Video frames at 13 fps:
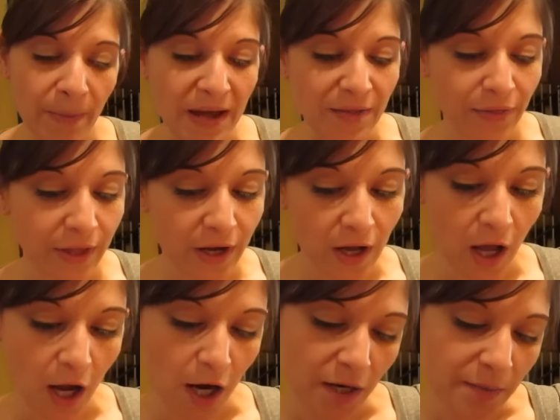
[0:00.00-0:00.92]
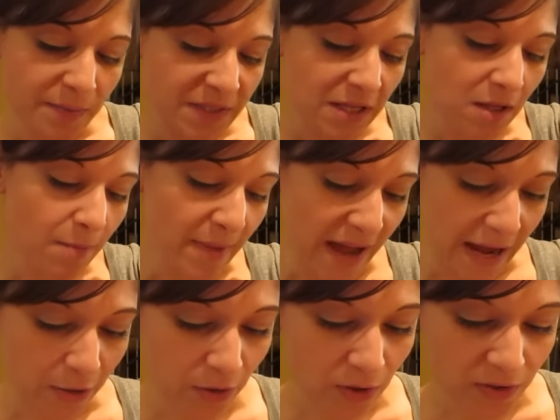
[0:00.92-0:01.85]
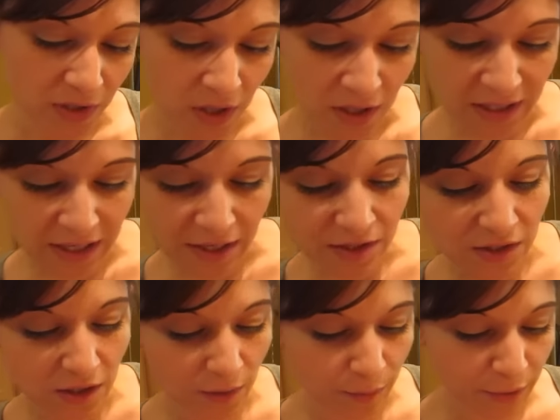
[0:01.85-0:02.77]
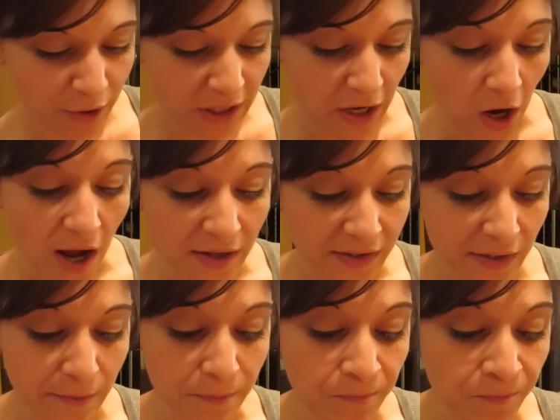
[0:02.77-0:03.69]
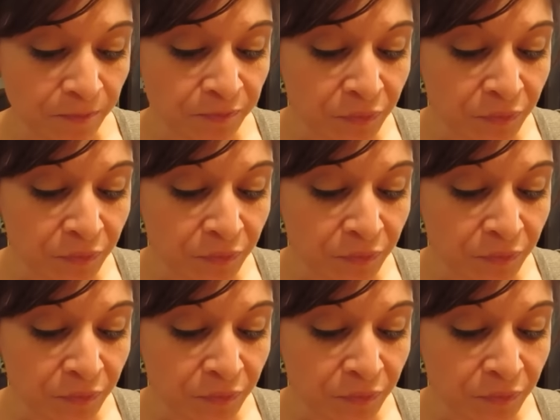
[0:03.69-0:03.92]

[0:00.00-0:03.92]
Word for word: but the cards and the macros on these are pretty awesome.